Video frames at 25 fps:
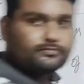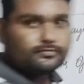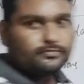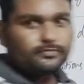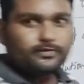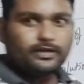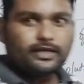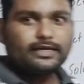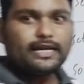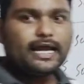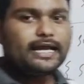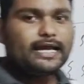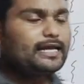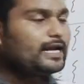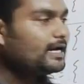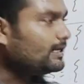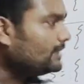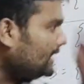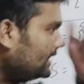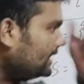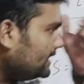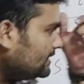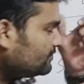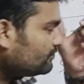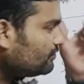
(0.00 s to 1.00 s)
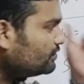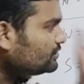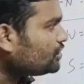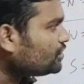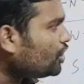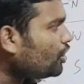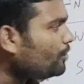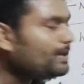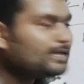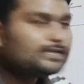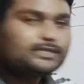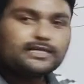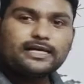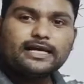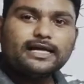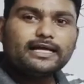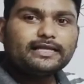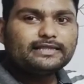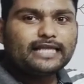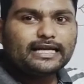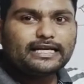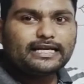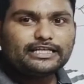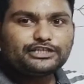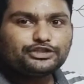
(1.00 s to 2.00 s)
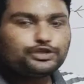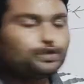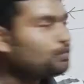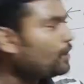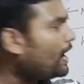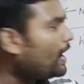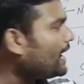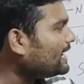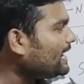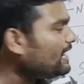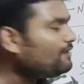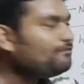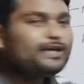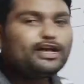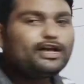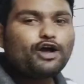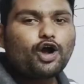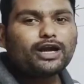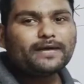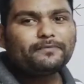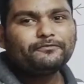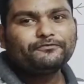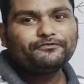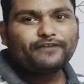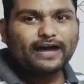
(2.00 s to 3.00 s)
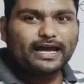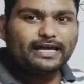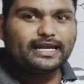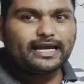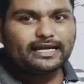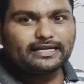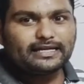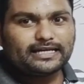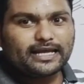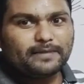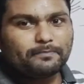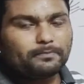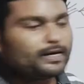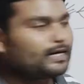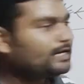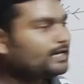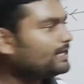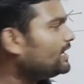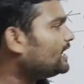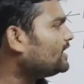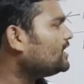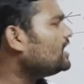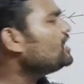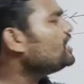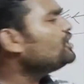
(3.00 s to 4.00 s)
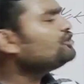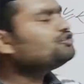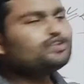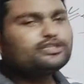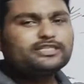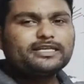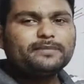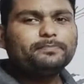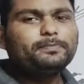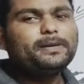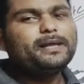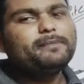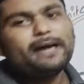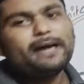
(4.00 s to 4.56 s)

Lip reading: Right now, that is equals to how much? That is 2. Again we got a finite number here. So simply by